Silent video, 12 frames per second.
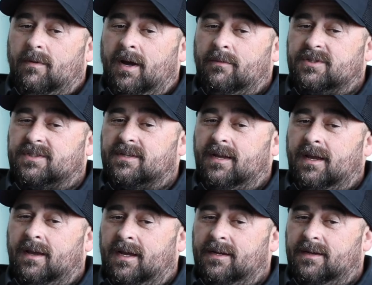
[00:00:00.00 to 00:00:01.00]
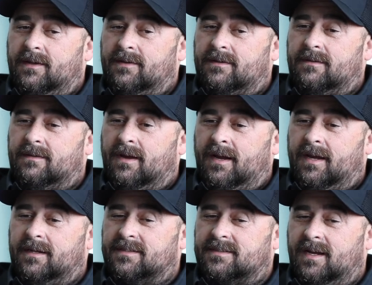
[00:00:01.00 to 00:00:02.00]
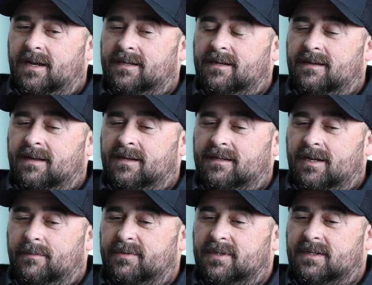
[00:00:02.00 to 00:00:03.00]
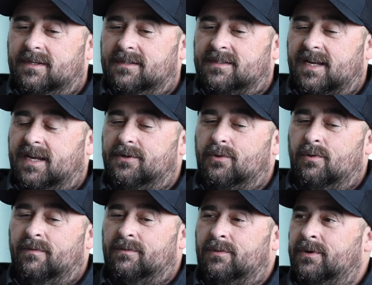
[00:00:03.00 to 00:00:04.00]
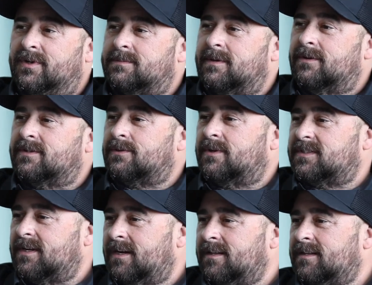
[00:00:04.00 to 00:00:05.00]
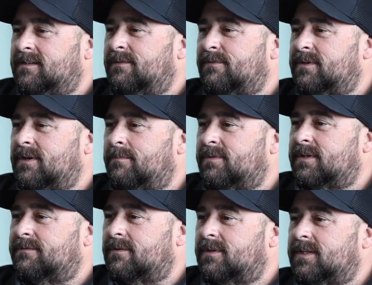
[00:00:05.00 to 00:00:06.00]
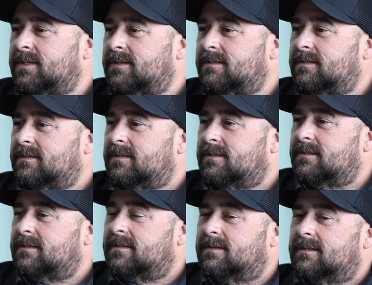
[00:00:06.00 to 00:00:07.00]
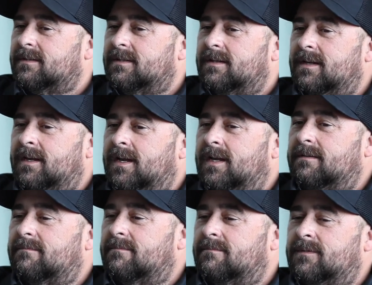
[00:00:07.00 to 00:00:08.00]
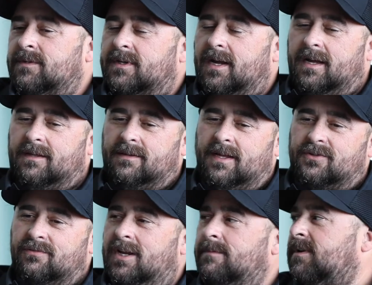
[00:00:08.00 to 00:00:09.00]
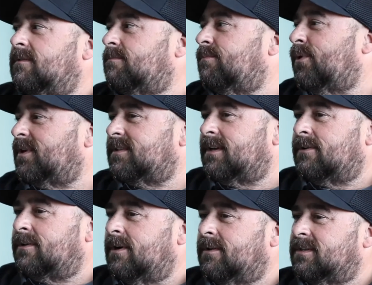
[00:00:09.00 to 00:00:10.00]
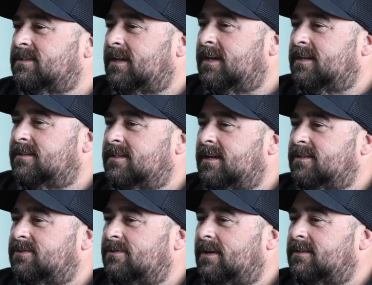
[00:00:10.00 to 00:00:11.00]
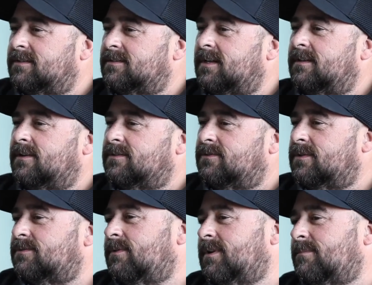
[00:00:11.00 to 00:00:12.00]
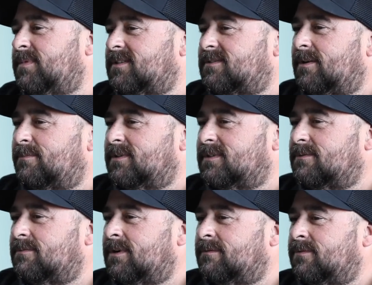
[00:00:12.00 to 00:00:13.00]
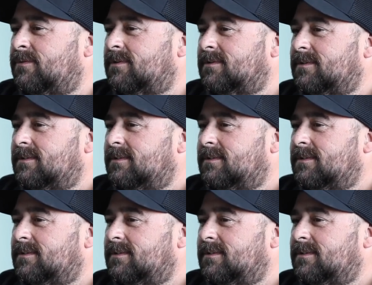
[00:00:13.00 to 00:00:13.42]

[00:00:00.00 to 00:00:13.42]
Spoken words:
I had to start at a company because I had no over-the-road experience, so I started at a different company for a year. And the guy that trained me pointed out, oh, there's an ATS truck. He said that's one of the best companies to work for.